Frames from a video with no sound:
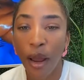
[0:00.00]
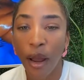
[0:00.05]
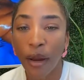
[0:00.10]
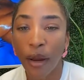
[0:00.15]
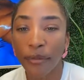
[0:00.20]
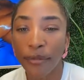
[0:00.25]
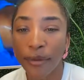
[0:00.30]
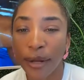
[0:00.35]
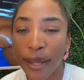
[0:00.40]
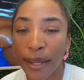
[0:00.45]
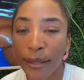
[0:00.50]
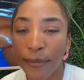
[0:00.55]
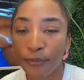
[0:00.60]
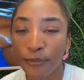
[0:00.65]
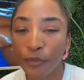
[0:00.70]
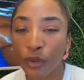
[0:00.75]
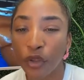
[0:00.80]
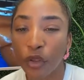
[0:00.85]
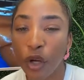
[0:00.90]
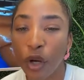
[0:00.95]
All
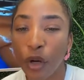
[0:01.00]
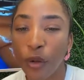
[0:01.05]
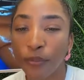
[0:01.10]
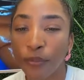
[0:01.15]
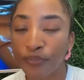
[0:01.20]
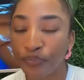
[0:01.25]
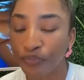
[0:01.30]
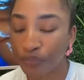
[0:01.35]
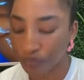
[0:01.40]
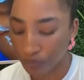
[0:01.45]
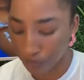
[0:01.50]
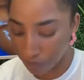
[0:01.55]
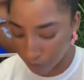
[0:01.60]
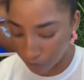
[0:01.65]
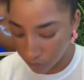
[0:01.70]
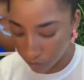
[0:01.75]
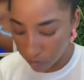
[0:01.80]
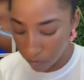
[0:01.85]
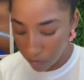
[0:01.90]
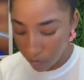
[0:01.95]
right, so do we
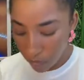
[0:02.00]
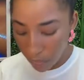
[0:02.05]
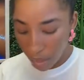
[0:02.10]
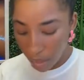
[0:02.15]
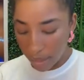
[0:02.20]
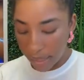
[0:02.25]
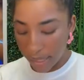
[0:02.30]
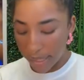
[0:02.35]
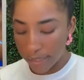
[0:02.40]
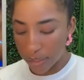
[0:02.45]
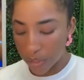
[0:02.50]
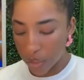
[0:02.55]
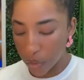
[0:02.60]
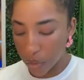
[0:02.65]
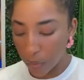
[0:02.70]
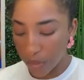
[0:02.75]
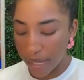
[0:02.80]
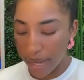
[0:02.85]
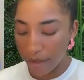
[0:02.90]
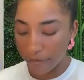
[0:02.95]

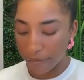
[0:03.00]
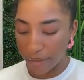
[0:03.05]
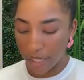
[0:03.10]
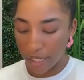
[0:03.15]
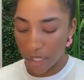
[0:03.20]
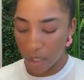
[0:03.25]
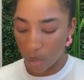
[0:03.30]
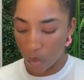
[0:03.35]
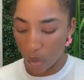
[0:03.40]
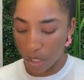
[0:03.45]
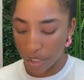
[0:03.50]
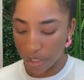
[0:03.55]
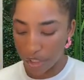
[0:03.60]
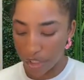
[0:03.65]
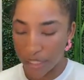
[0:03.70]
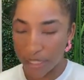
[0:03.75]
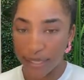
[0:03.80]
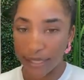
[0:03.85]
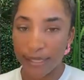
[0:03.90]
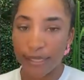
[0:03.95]
have any
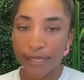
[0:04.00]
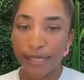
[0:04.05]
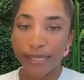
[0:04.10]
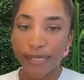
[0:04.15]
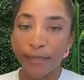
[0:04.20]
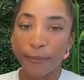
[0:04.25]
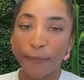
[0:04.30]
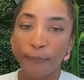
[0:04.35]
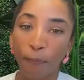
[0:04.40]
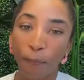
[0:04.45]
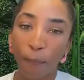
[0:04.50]
questions?